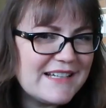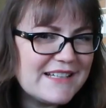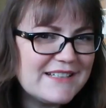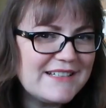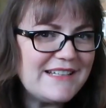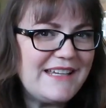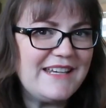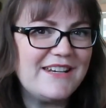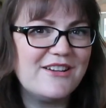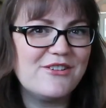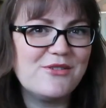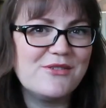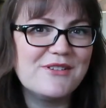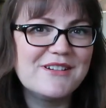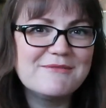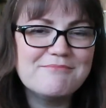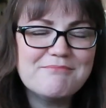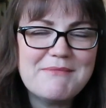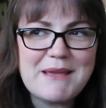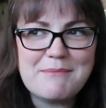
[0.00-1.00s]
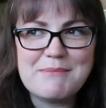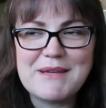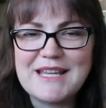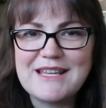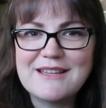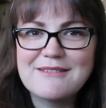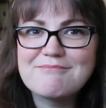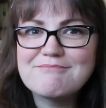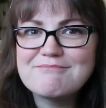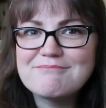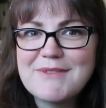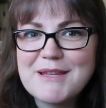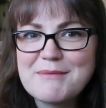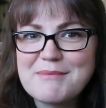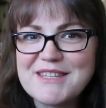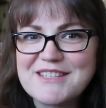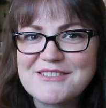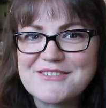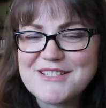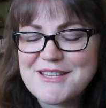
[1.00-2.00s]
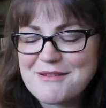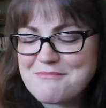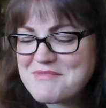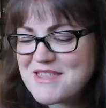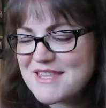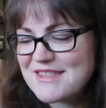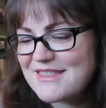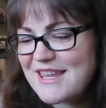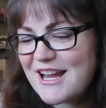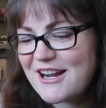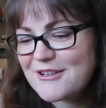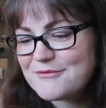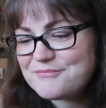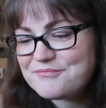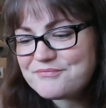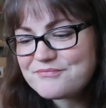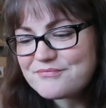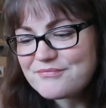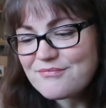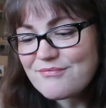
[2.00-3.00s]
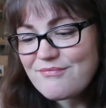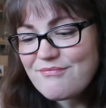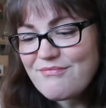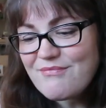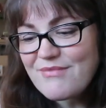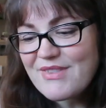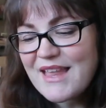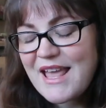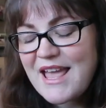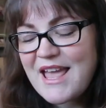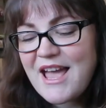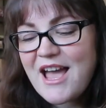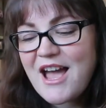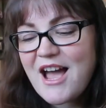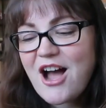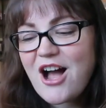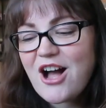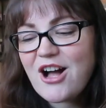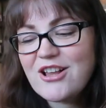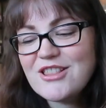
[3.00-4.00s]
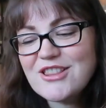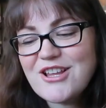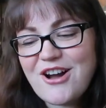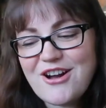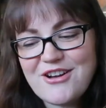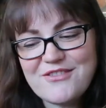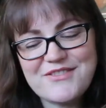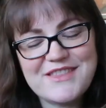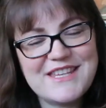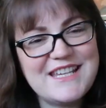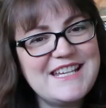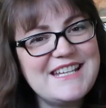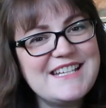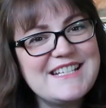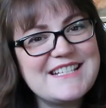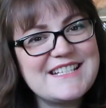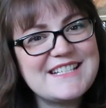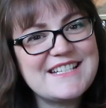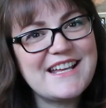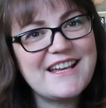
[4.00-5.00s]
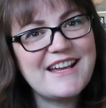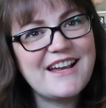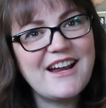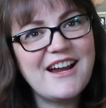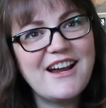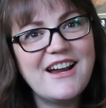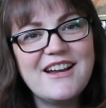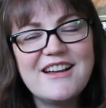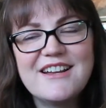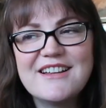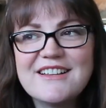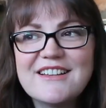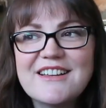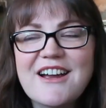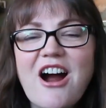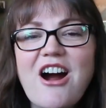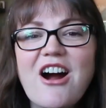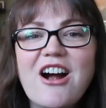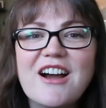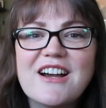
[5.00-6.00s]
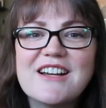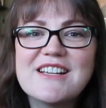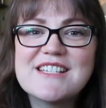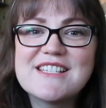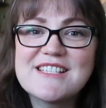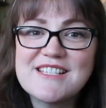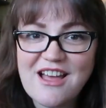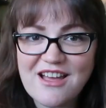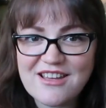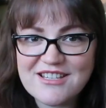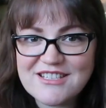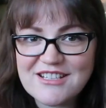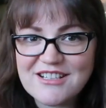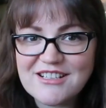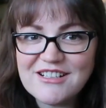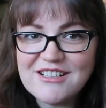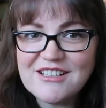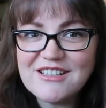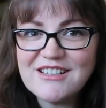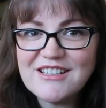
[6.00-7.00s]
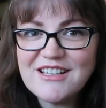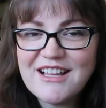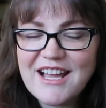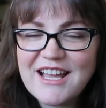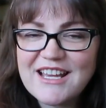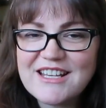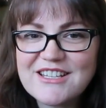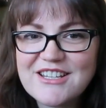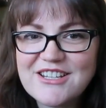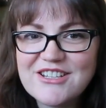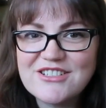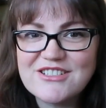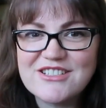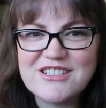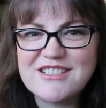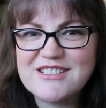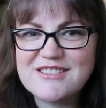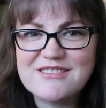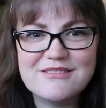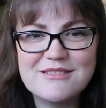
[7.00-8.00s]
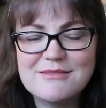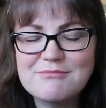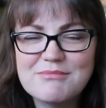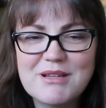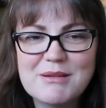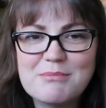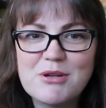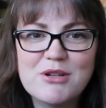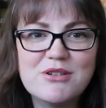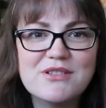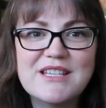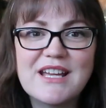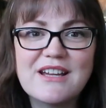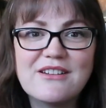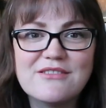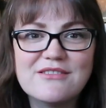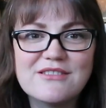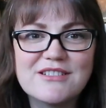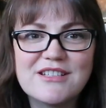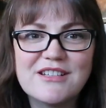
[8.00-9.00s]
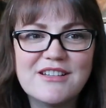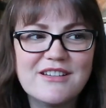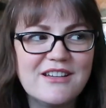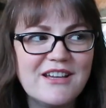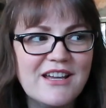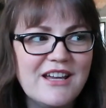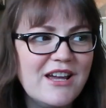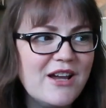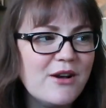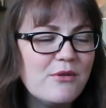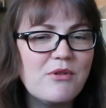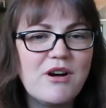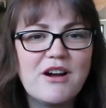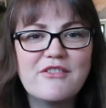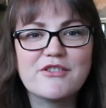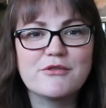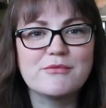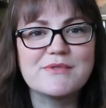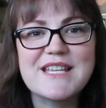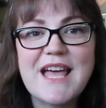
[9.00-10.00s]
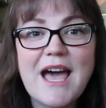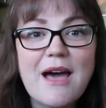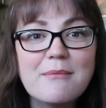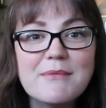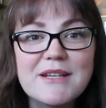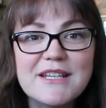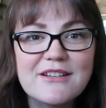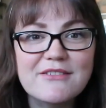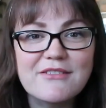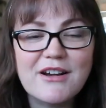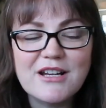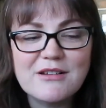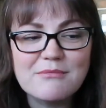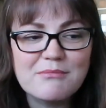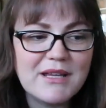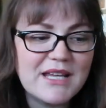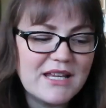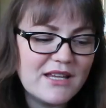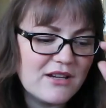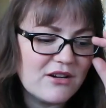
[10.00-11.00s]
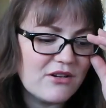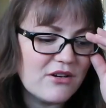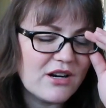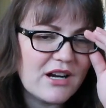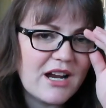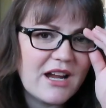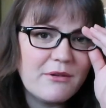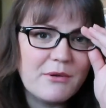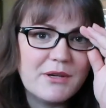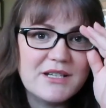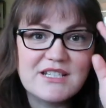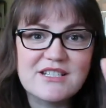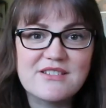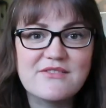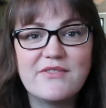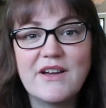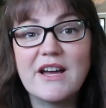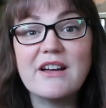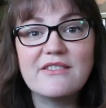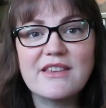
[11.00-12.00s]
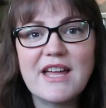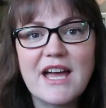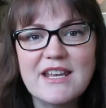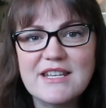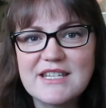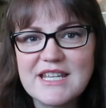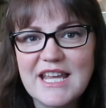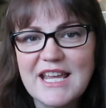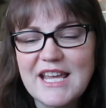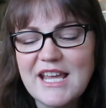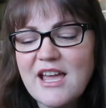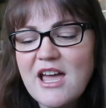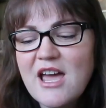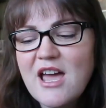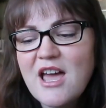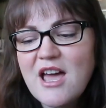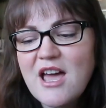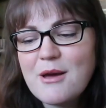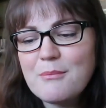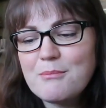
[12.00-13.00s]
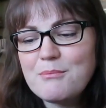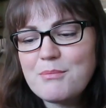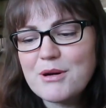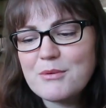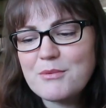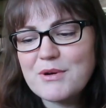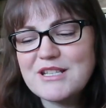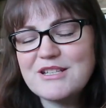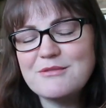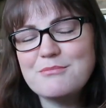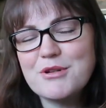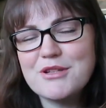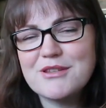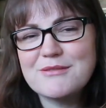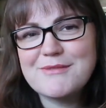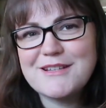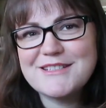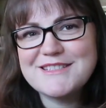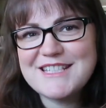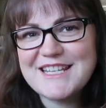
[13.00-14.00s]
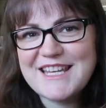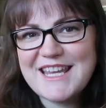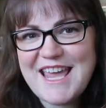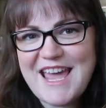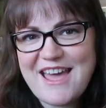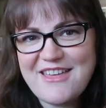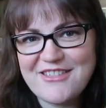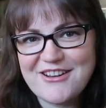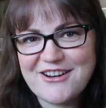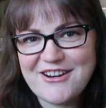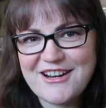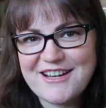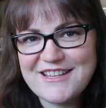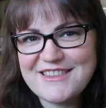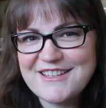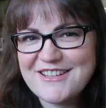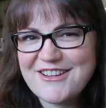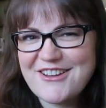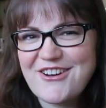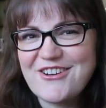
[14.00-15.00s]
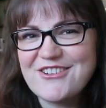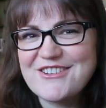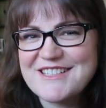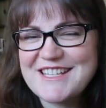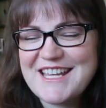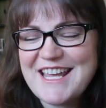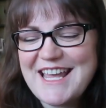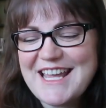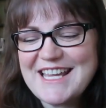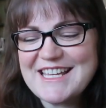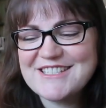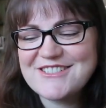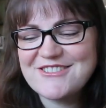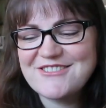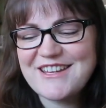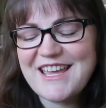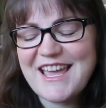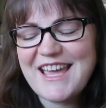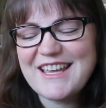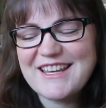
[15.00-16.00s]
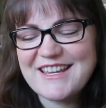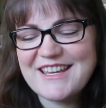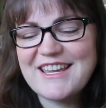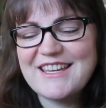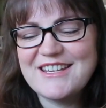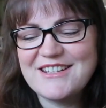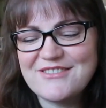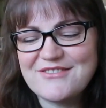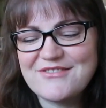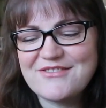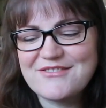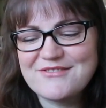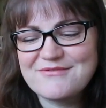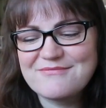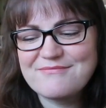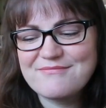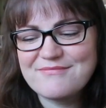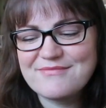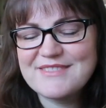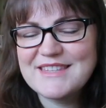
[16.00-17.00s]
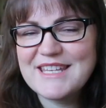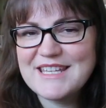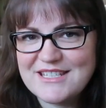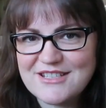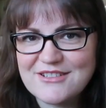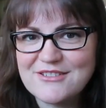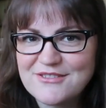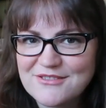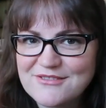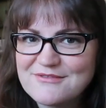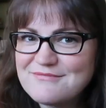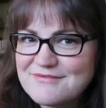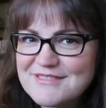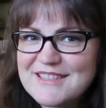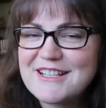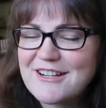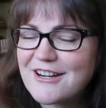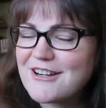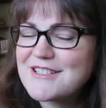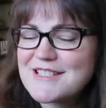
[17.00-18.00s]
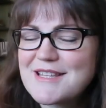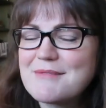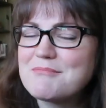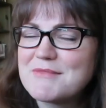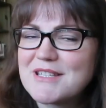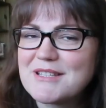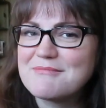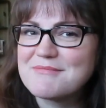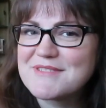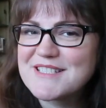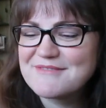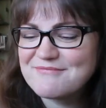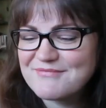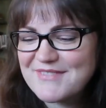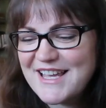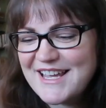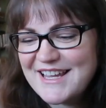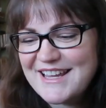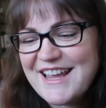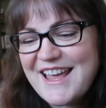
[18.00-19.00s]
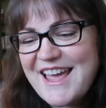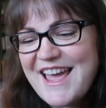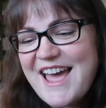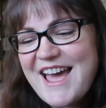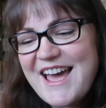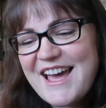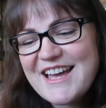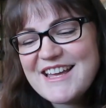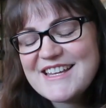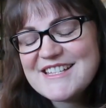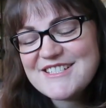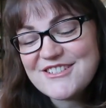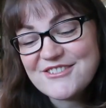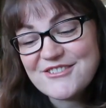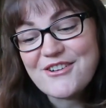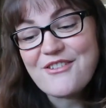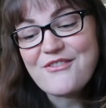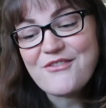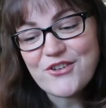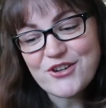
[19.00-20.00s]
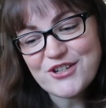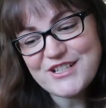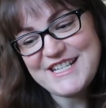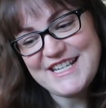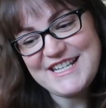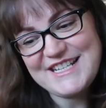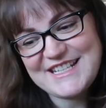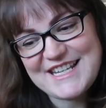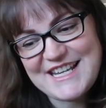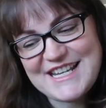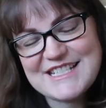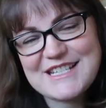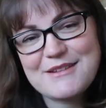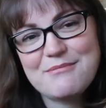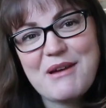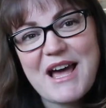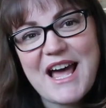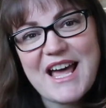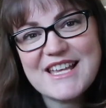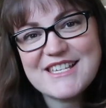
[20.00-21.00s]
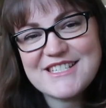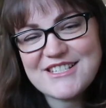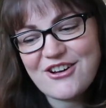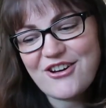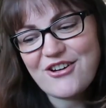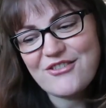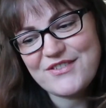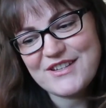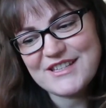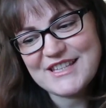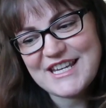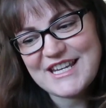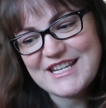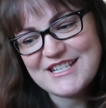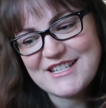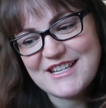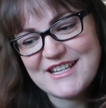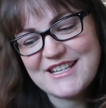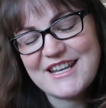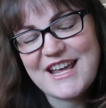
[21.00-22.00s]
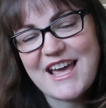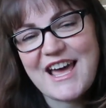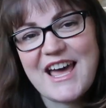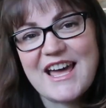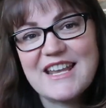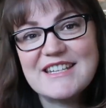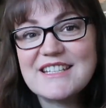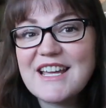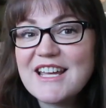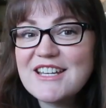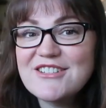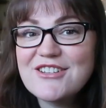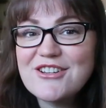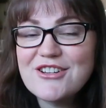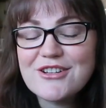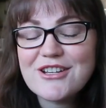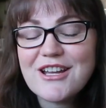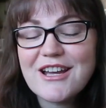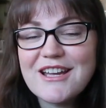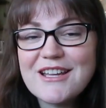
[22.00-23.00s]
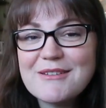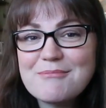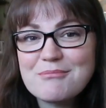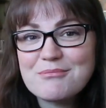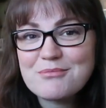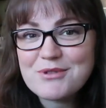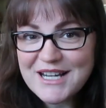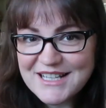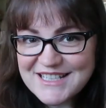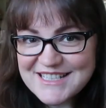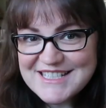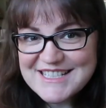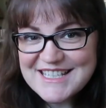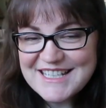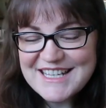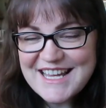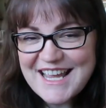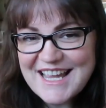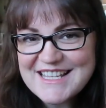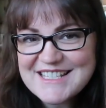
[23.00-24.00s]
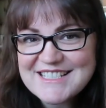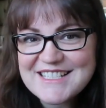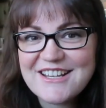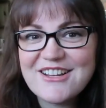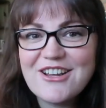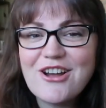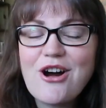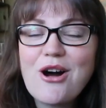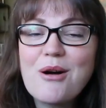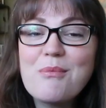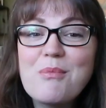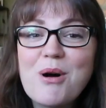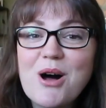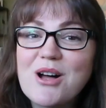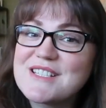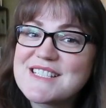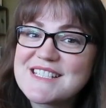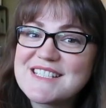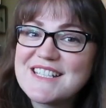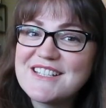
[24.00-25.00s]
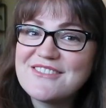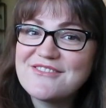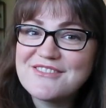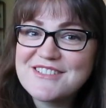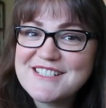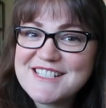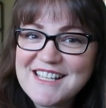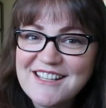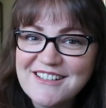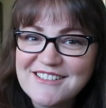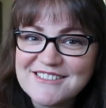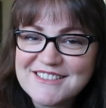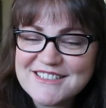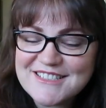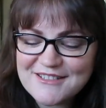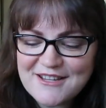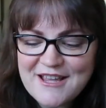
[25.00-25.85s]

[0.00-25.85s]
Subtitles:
you know, maybe there's something there. A lot of these are subtle and could just be put down to whatever was happening around me or how I just felt that day, but when you put them all together in the context, you can kind of, they are symptoms. So 14 days past ovulation and I took a pregnancy test and got a positive result.